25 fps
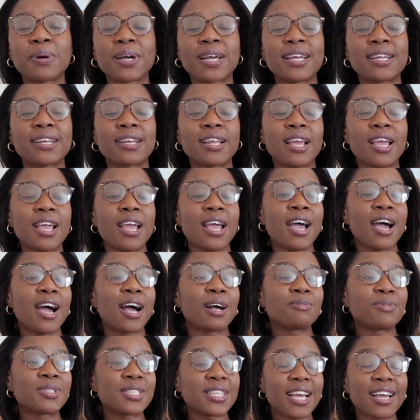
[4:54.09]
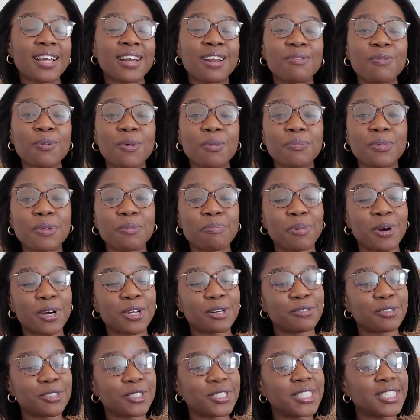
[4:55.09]
But I'm sad I won't be
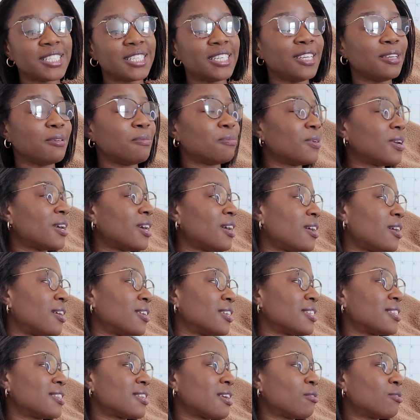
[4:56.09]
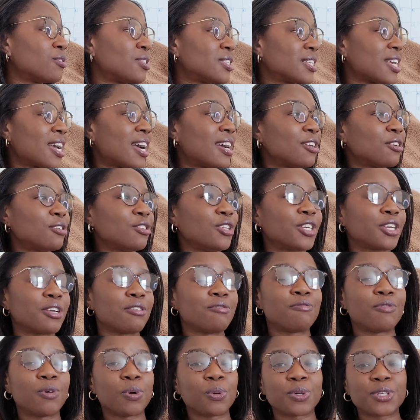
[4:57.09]
part of her team because I was kind of
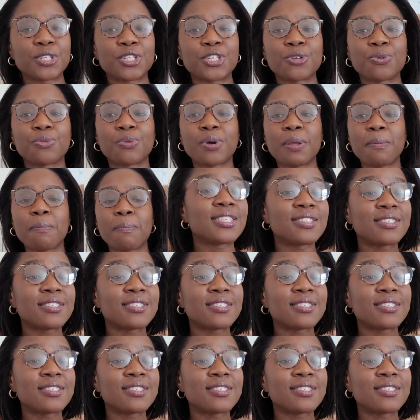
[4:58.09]
looking forward to it.